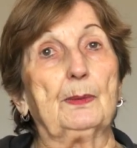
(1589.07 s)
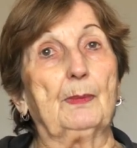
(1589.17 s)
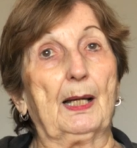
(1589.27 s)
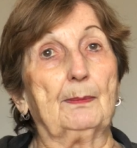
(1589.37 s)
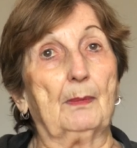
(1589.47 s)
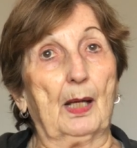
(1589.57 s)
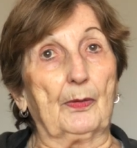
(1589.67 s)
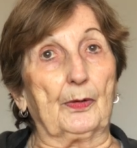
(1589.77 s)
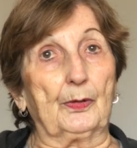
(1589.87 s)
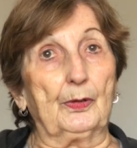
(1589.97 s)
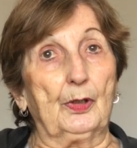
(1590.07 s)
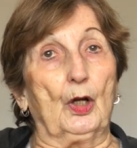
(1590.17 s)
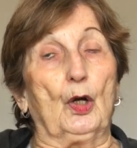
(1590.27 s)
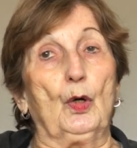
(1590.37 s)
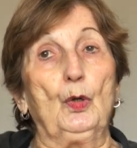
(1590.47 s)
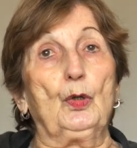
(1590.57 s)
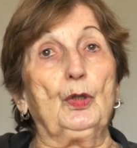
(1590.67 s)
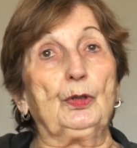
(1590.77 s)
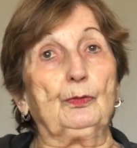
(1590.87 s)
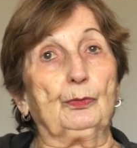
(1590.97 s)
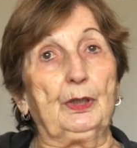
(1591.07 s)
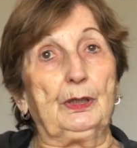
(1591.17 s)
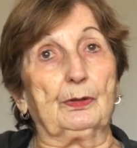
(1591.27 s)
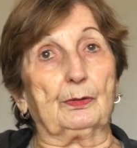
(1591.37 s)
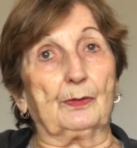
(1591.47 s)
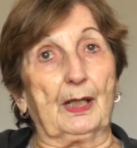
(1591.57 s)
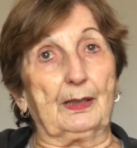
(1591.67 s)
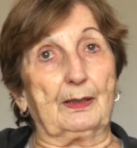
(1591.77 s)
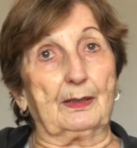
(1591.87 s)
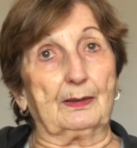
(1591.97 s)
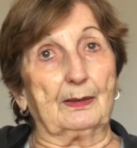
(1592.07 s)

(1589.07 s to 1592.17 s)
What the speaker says: to my mother, who couldn't read or write,